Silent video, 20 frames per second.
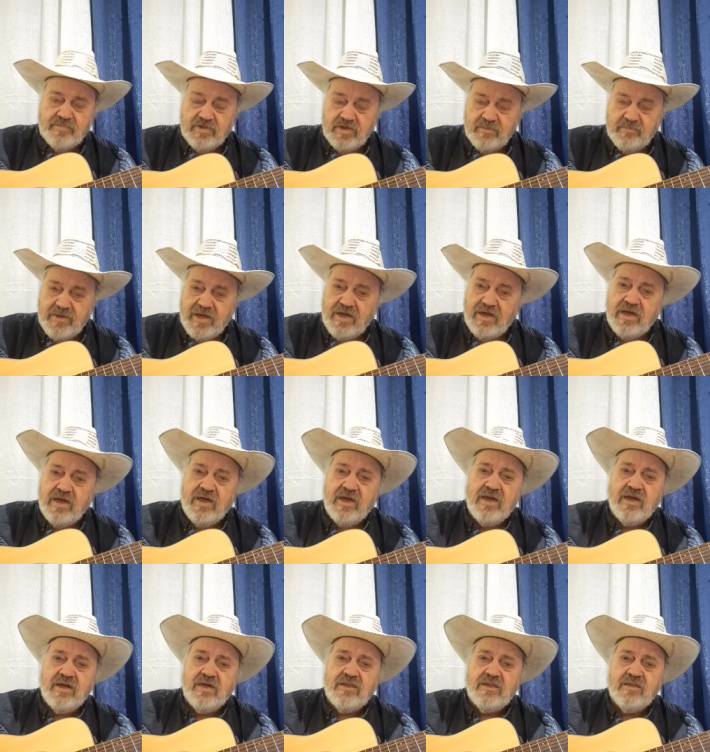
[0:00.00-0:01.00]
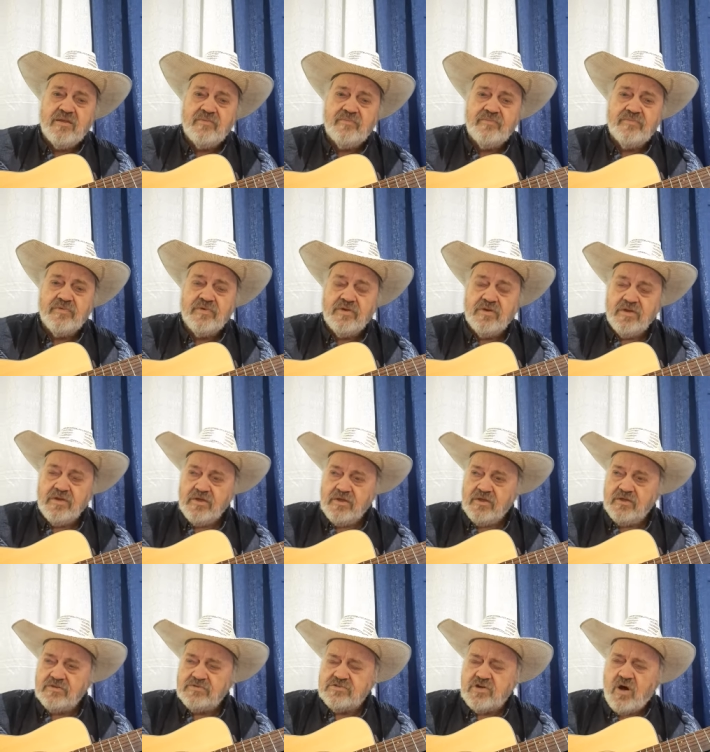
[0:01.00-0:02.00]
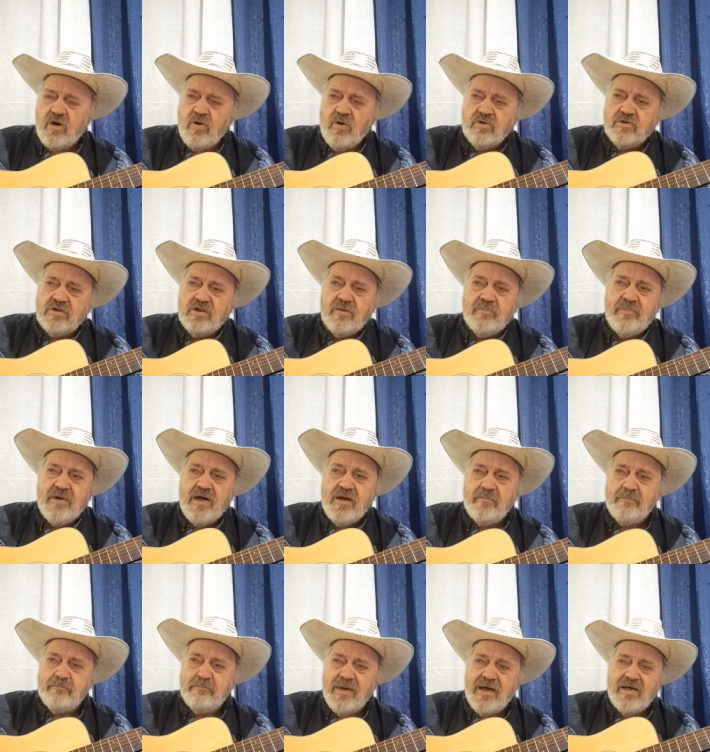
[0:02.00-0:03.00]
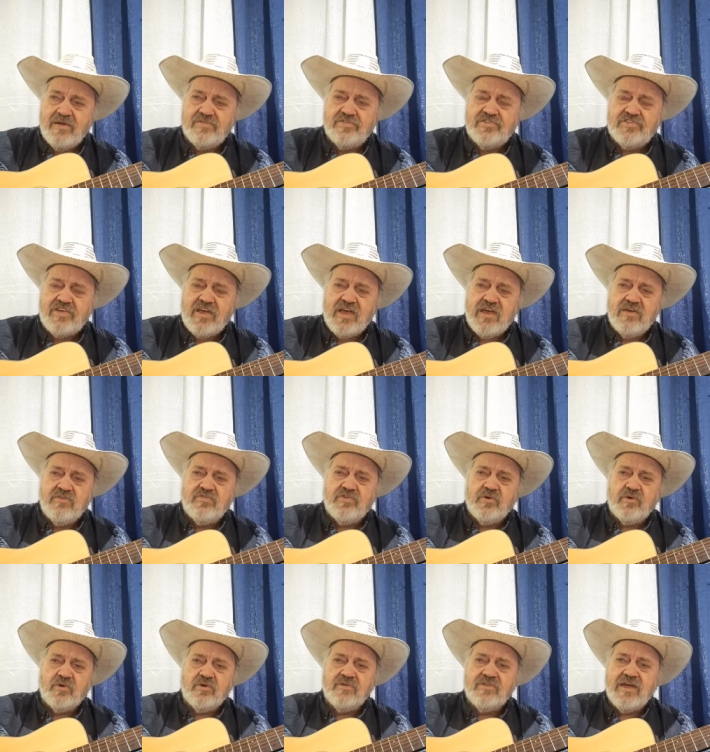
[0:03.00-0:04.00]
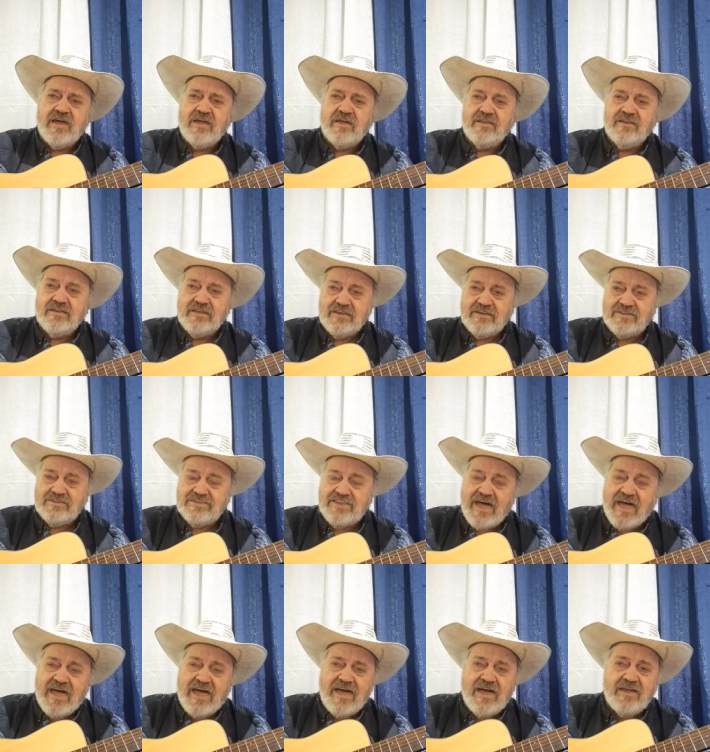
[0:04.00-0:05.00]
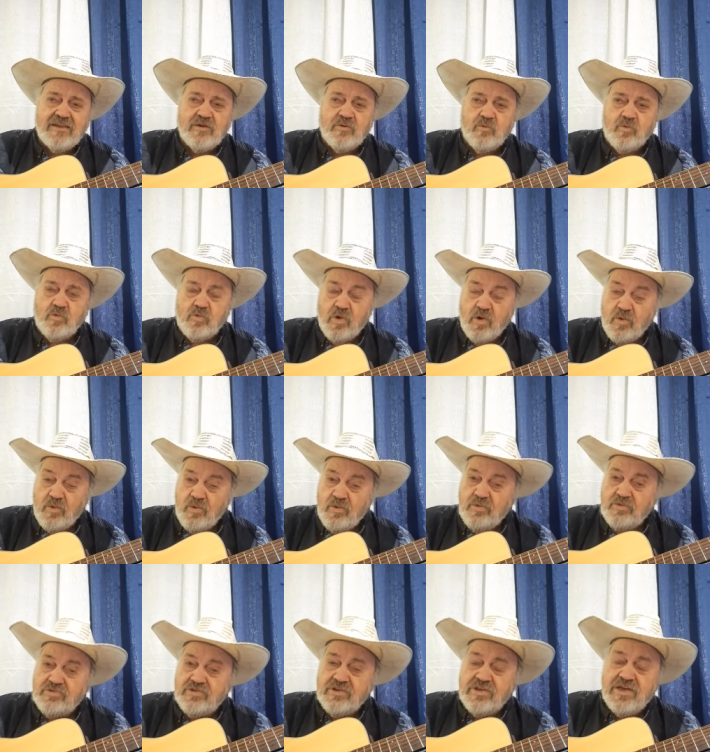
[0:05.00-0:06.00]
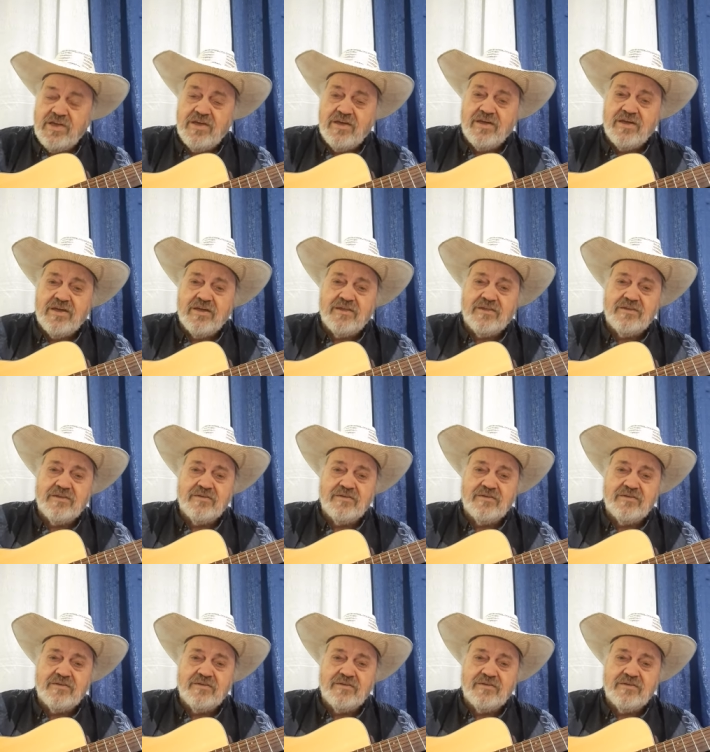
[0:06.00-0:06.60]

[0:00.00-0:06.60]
in my hand, talking about my Savior that died and rose again.